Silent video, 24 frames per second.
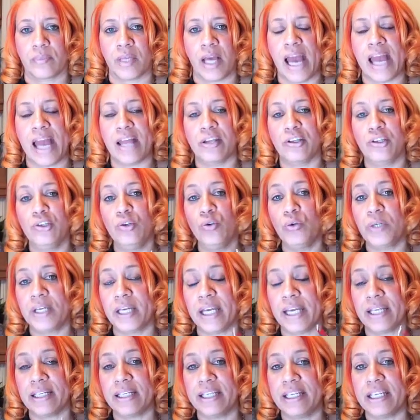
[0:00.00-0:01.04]
And you
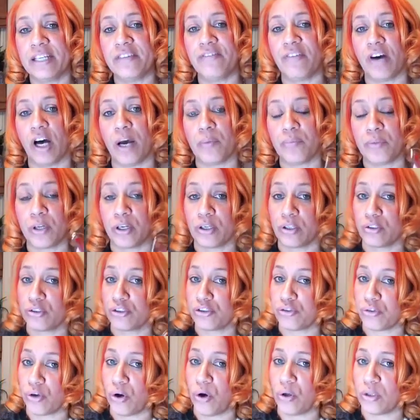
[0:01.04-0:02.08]
can give up the
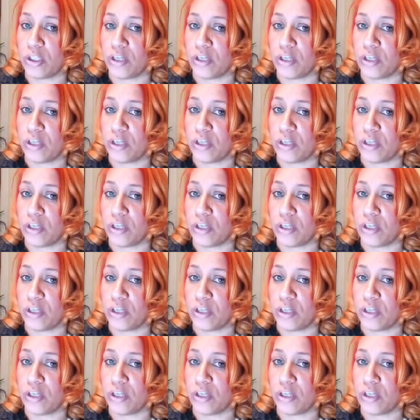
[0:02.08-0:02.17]
control